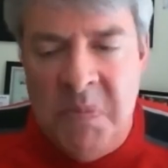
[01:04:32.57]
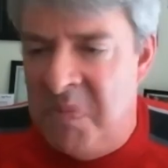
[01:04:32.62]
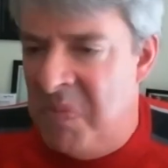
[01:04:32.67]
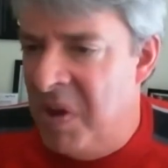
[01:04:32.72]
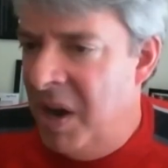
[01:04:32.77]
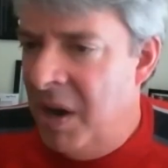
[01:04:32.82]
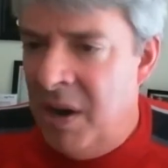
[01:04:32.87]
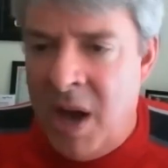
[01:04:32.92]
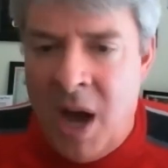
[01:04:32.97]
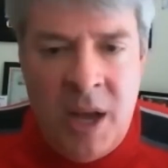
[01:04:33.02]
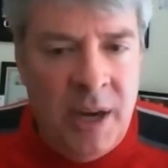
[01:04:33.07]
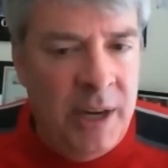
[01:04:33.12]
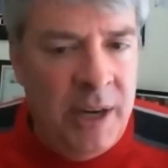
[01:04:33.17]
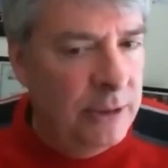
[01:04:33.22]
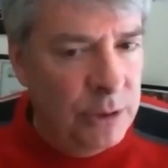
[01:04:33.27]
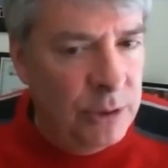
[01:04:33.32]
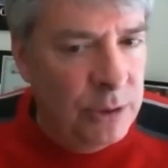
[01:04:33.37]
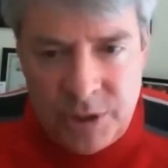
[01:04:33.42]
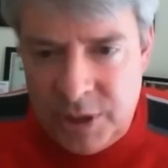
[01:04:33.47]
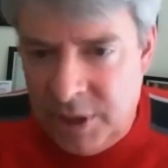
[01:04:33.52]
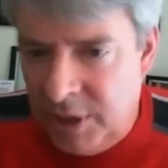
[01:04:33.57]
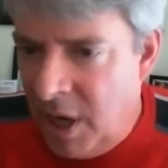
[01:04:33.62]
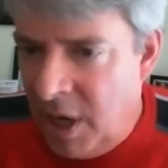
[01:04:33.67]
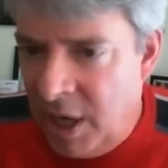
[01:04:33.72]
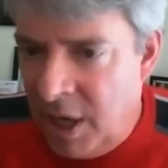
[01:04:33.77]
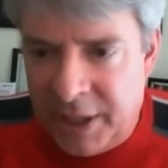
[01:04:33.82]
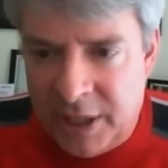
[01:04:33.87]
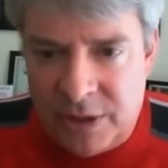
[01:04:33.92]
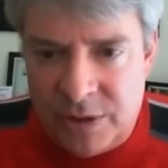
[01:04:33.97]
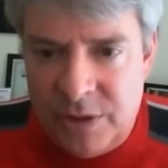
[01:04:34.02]
They're not interested in
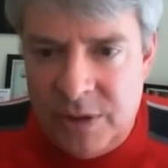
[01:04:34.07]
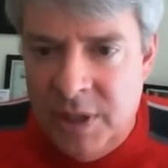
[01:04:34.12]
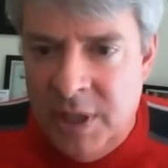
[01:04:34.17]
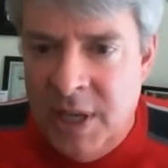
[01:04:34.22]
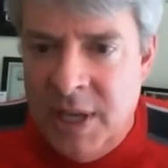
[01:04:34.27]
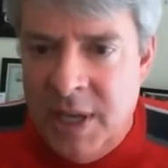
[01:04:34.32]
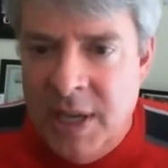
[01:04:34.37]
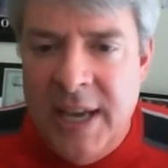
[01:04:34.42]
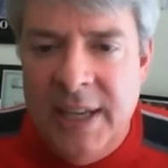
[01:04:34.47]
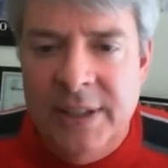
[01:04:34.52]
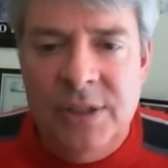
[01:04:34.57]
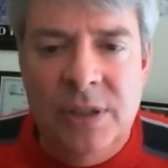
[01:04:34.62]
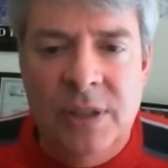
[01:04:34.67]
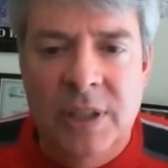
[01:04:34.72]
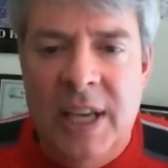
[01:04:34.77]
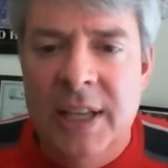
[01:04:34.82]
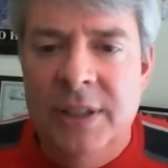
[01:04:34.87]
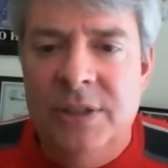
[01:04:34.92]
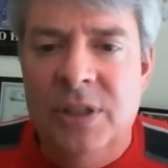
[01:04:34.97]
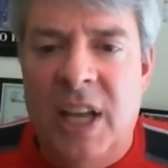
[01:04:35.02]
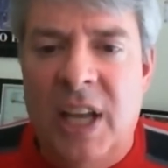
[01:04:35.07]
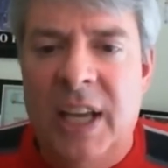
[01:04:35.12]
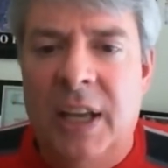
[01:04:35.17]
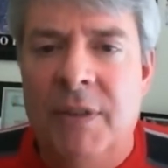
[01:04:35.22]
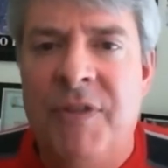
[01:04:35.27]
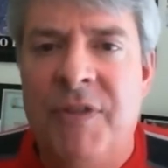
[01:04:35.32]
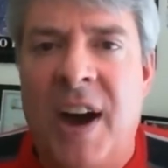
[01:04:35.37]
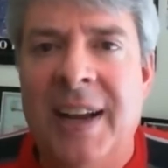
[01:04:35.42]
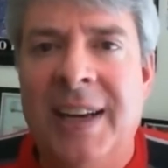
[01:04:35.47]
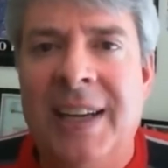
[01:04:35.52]
onions. It's, it's like
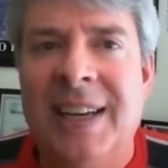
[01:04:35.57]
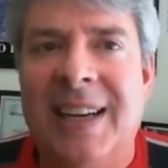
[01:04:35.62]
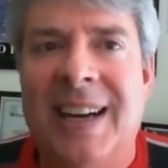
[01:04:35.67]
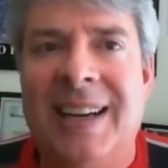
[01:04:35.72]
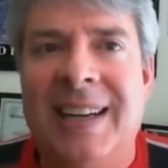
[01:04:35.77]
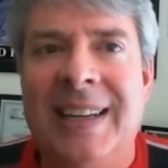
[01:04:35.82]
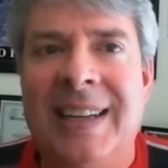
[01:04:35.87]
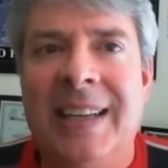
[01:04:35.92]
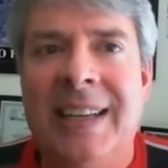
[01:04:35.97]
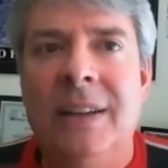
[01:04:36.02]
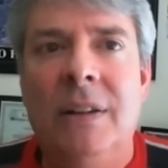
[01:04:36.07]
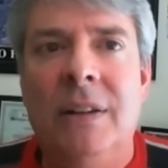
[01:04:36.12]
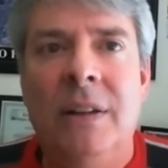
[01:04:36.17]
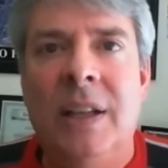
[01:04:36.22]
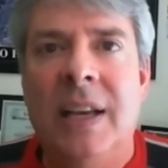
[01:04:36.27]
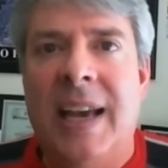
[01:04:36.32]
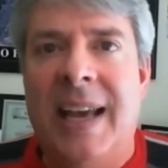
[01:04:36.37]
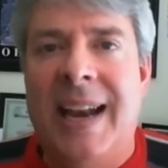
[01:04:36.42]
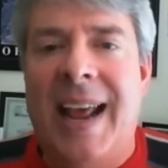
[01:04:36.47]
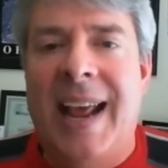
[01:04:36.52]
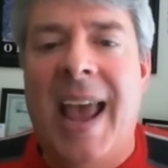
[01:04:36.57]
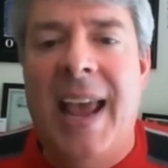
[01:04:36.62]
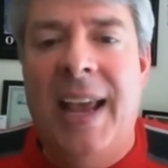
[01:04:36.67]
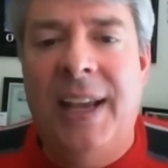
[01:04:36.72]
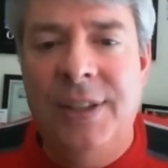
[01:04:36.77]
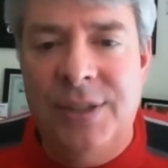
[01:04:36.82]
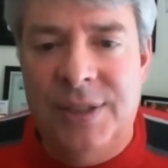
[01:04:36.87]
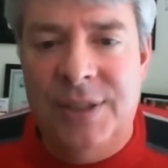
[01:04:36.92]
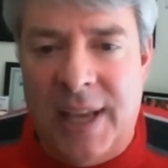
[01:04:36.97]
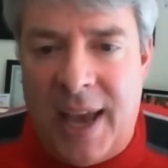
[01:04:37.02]
finding a needle in a
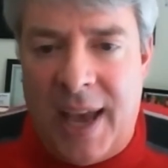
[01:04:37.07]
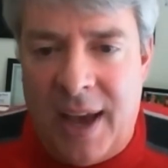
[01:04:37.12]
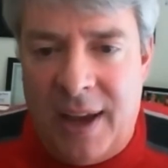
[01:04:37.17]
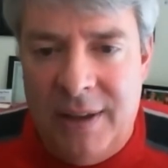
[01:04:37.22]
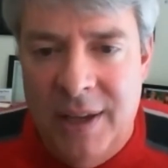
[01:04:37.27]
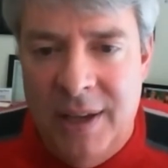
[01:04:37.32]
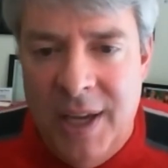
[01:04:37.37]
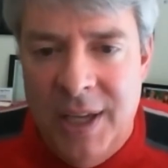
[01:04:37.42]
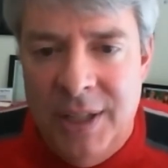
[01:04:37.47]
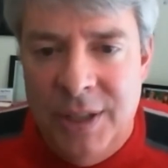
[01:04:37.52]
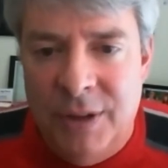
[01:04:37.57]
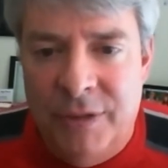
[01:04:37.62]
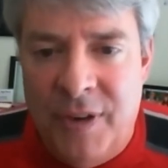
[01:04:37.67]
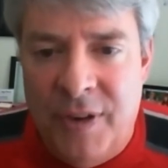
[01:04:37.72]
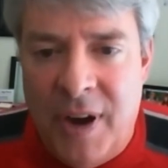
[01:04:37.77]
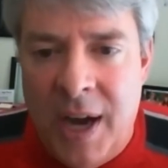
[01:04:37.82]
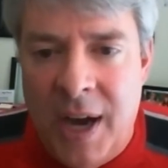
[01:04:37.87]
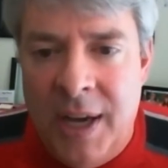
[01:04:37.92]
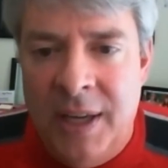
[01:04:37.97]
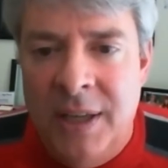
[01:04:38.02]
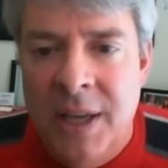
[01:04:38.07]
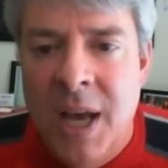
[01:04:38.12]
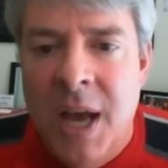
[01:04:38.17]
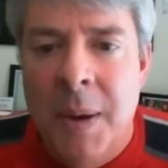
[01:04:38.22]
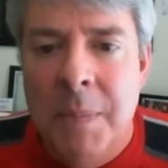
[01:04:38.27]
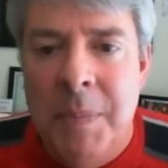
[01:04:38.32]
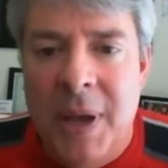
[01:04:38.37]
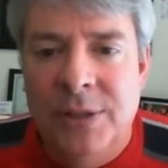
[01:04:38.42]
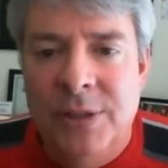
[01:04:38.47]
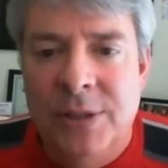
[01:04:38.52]
haystack to find
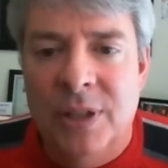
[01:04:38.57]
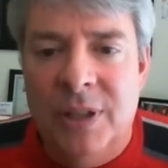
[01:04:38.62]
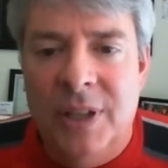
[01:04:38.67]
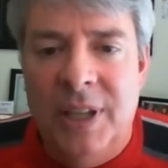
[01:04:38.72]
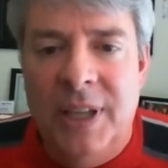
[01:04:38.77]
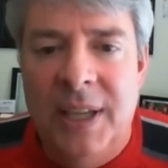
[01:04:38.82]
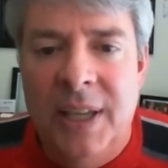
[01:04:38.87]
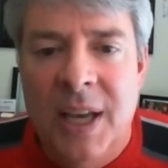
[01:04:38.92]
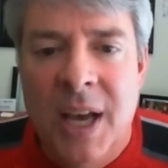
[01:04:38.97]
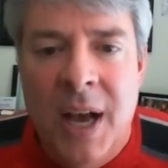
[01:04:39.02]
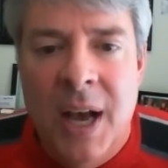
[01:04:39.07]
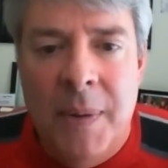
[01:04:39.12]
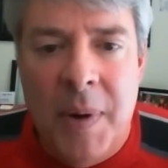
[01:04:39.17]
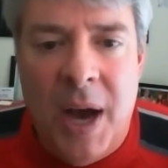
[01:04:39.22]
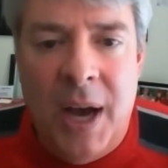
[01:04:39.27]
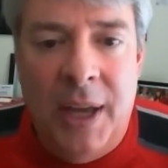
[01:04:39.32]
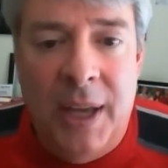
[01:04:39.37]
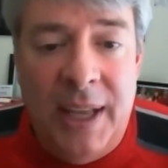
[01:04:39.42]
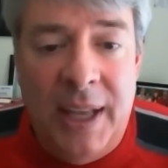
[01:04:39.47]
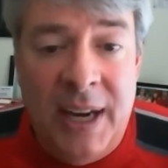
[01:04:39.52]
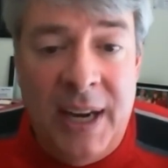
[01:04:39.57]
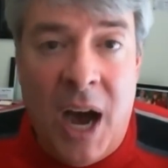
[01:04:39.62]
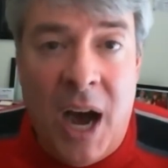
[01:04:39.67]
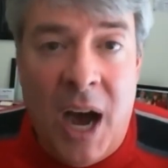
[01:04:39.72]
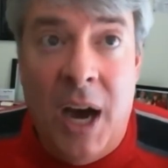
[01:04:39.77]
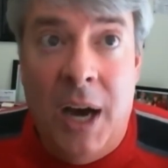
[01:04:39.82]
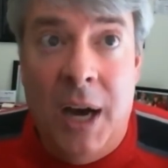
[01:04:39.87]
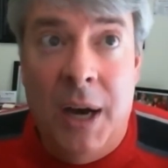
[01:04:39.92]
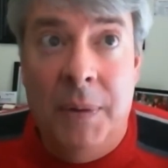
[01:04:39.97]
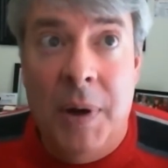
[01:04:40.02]
basically a, an,
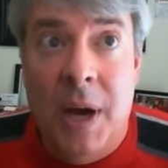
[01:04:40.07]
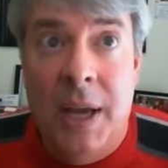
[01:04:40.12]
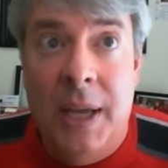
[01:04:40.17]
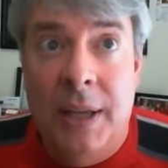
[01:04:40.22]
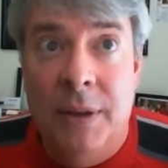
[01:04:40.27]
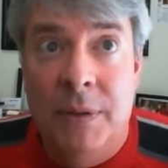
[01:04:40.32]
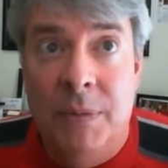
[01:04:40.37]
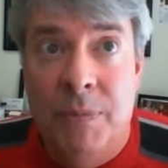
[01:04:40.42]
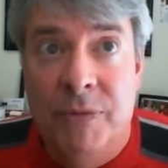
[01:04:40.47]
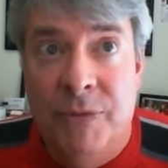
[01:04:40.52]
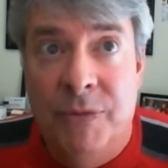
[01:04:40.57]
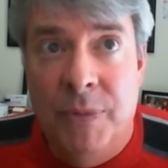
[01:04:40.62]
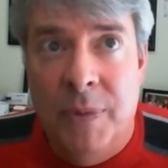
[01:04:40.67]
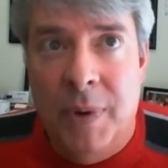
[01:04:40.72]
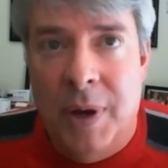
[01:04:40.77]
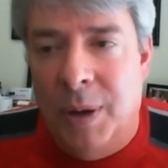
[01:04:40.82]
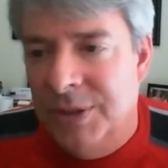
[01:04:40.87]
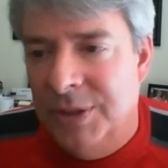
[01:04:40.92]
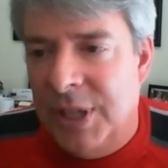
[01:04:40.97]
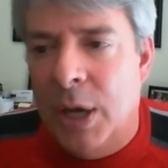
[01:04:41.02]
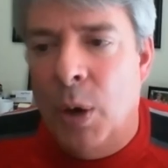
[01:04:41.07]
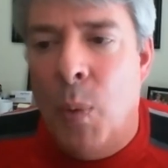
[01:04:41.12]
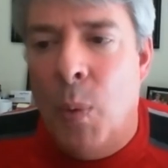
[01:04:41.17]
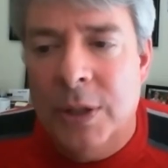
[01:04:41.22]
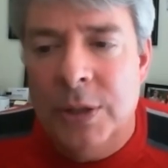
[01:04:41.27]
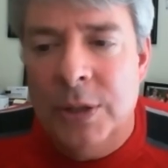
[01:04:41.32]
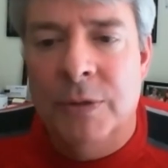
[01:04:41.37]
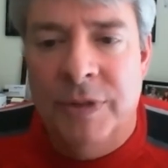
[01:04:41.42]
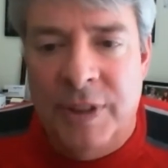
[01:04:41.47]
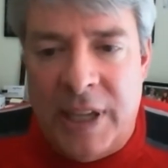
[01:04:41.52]
uh, a uh, say
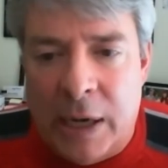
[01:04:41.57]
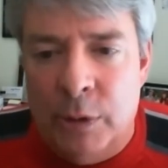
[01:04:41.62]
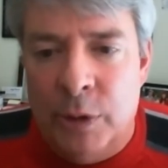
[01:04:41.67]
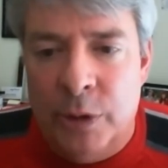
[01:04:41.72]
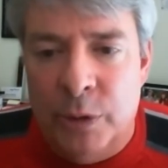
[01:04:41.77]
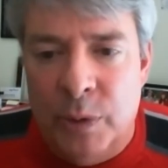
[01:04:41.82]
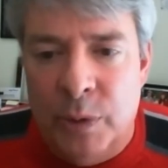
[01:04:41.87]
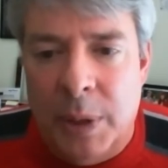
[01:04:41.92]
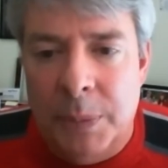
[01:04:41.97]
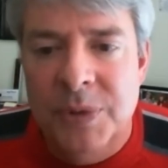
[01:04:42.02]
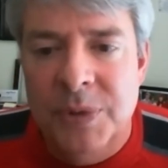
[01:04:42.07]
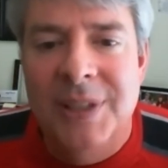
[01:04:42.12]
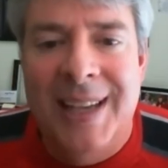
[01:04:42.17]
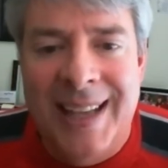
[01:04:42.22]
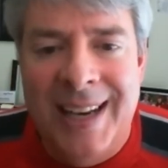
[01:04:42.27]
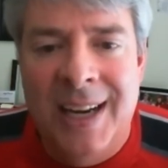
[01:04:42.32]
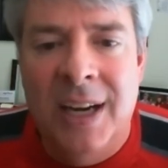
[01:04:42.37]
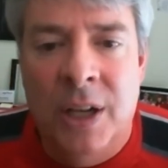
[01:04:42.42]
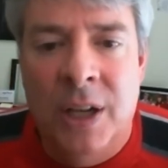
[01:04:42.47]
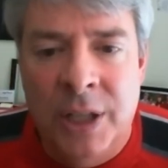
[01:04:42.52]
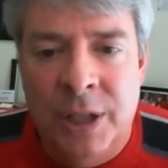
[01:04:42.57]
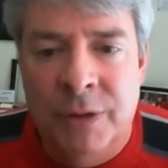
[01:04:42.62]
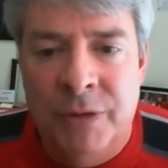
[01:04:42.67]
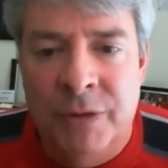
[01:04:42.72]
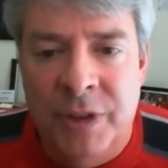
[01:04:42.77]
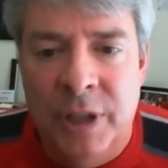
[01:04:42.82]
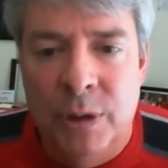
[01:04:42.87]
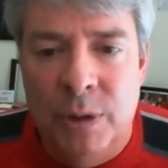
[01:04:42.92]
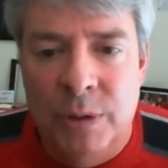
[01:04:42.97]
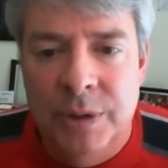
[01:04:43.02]
Western flower thrips in an onion
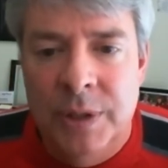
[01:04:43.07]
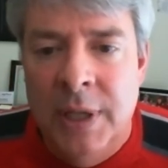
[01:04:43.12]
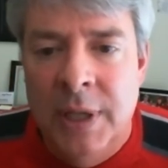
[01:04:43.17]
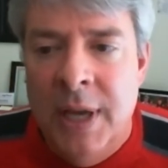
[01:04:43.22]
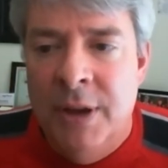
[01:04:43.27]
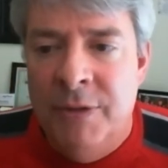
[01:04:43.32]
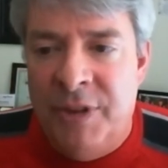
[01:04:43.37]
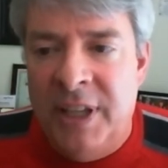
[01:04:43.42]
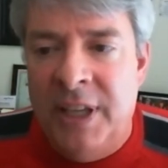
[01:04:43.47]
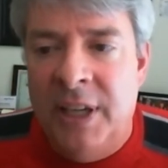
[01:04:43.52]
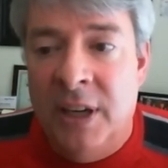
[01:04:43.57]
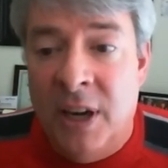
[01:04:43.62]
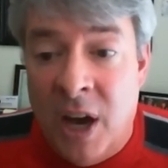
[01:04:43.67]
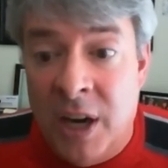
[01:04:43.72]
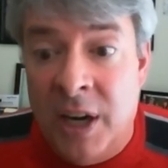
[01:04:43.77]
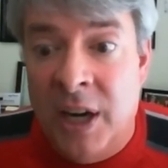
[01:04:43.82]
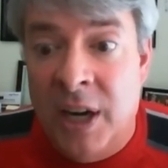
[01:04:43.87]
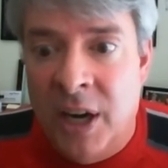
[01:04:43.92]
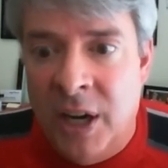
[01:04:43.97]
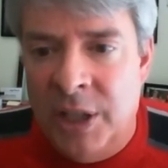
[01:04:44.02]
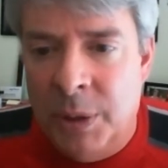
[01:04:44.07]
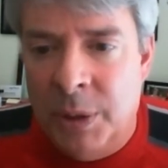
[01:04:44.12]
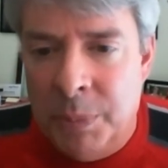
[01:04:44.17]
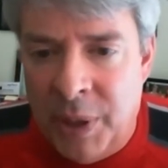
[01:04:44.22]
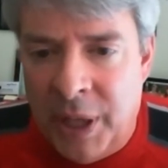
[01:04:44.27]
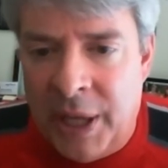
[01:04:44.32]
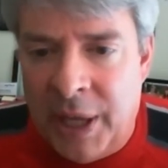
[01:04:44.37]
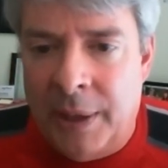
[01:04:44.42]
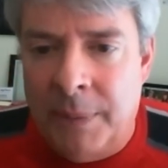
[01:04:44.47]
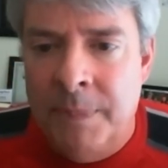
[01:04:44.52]
field, feeding on an onion
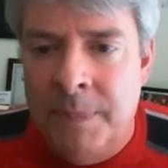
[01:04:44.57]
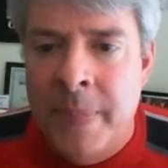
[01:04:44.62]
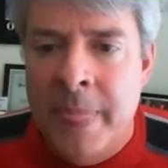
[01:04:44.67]
plant.